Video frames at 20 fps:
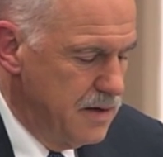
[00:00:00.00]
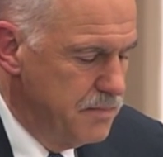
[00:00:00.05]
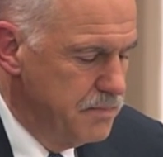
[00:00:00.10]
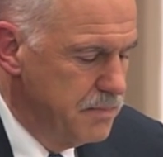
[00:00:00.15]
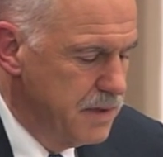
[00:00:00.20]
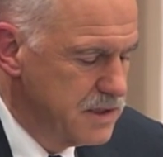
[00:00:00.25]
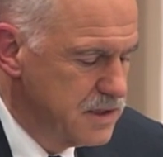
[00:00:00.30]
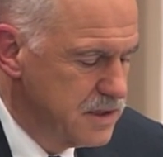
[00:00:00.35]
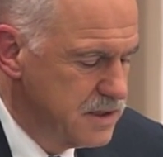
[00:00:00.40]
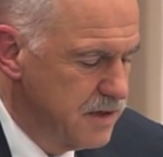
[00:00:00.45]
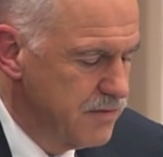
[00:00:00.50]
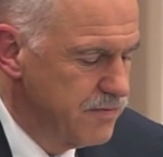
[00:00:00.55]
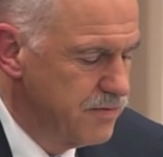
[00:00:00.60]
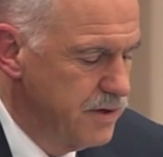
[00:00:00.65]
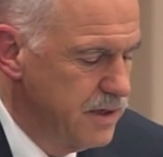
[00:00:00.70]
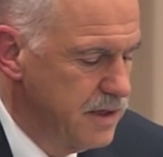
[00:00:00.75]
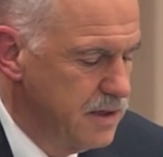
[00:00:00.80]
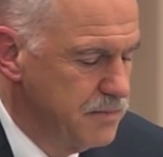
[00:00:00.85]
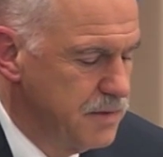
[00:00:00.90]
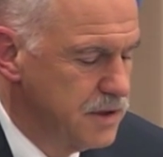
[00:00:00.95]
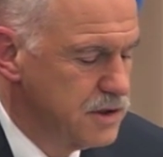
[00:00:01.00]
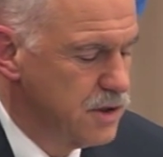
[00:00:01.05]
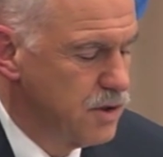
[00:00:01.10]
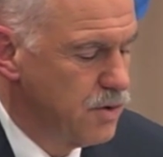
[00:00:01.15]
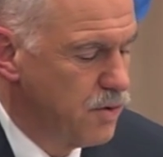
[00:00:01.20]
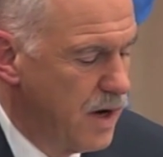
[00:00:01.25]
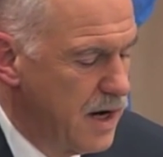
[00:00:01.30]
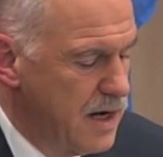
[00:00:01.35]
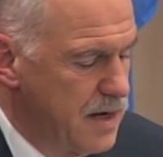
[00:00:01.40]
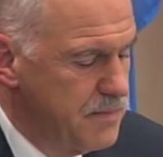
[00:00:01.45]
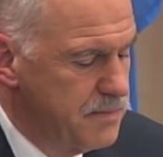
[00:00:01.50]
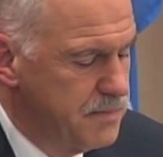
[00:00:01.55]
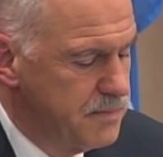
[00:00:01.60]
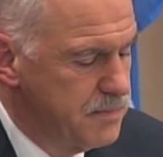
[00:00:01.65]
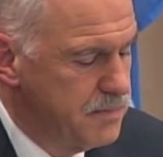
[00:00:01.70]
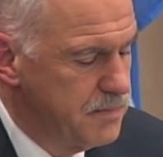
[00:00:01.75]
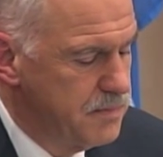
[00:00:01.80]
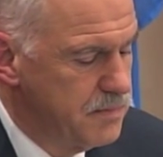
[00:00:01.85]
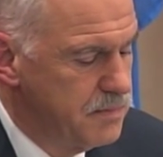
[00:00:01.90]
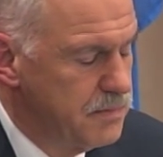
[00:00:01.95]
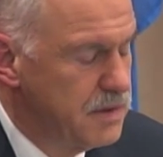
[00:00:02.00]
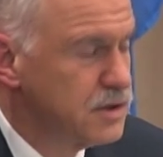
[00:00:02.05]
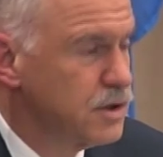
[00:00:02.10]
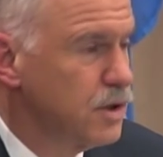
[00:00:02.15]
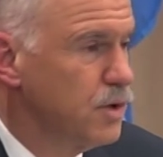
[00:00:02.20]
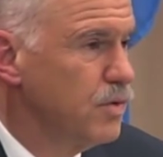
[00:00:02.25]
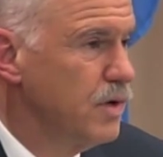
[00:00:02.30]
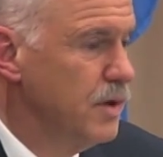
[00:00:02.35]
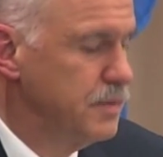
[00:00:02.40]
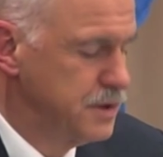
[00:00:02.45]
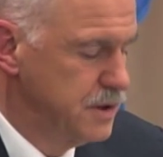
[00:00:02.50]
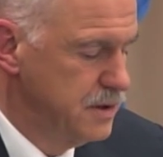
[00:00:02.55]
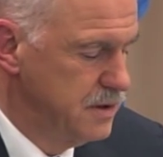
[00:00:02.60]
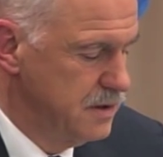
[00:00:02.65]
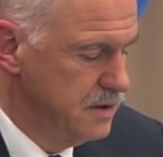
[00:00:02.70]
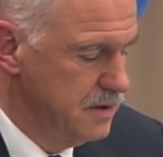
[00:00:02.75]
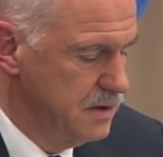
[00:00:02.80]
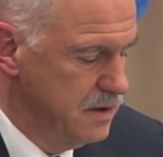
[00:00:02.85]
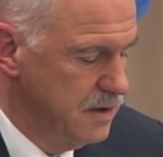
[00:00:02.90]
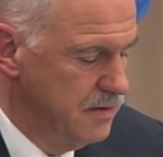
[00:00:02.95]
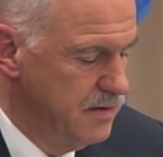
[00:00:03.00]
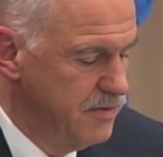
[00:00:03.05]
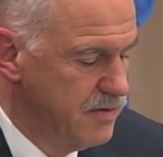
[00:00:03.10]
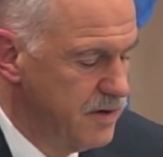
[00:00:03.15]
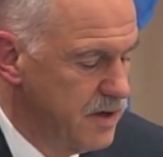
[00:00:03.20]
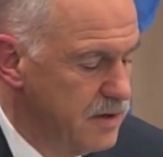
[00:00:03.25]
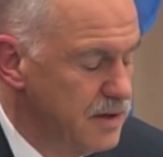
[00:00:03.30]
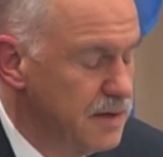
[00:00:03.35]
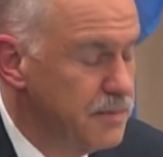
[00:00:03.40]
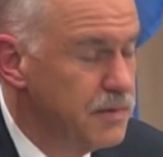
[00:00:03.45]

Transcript: Much suffering, much crime, much corruption of even our